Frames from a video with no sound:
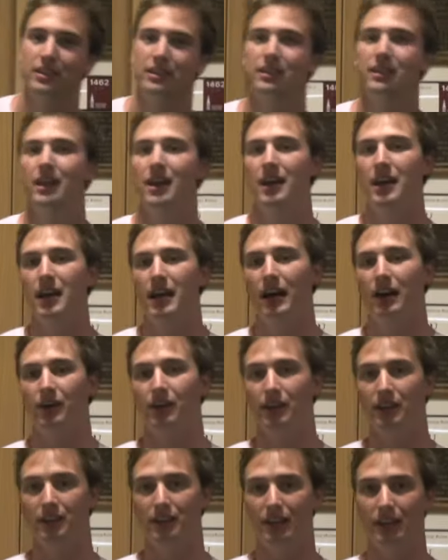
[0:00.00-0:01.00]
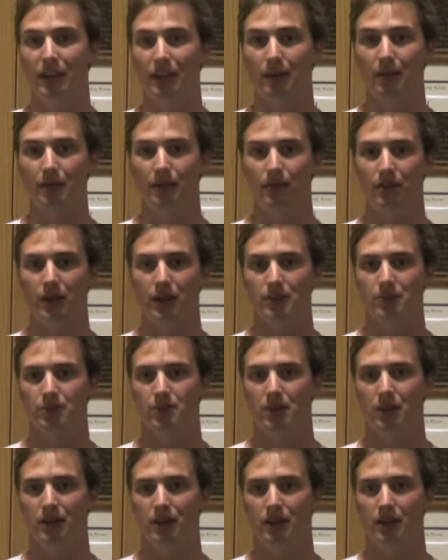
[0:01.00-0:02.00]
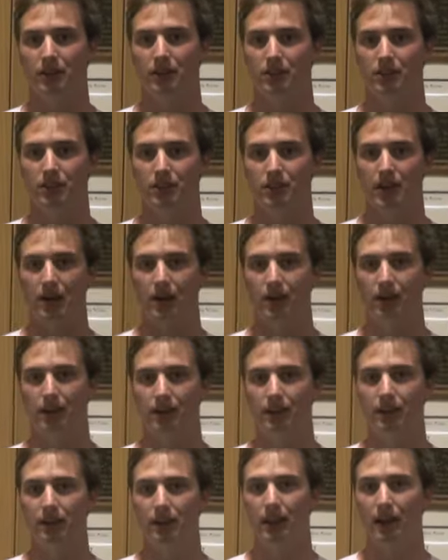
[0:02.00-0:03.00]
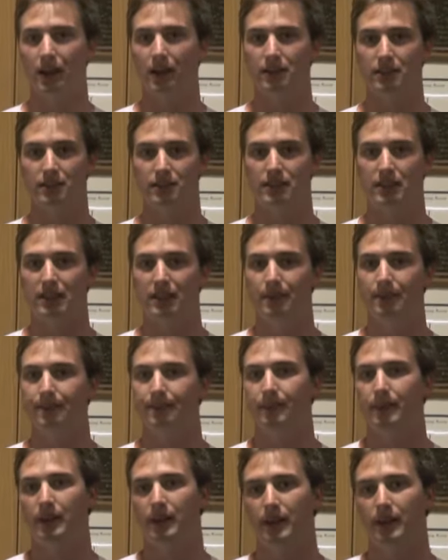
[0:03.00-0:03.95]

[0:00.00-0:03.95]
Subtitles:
and how good the incoming freshmen are, and just how good they are as a team.